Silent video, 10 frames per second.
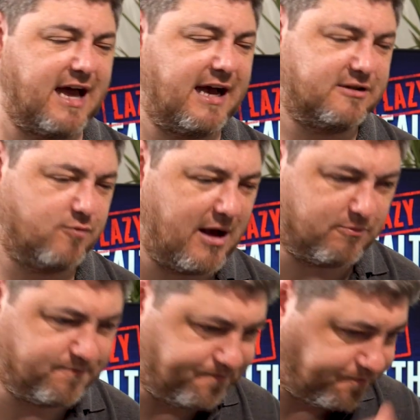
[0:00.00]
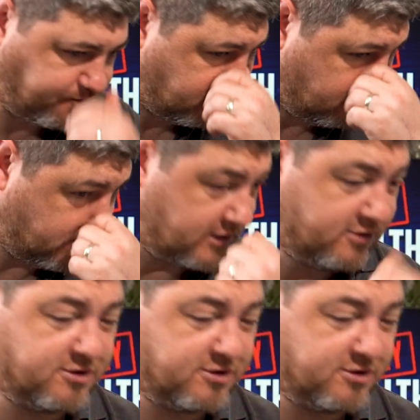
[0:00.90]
as well. So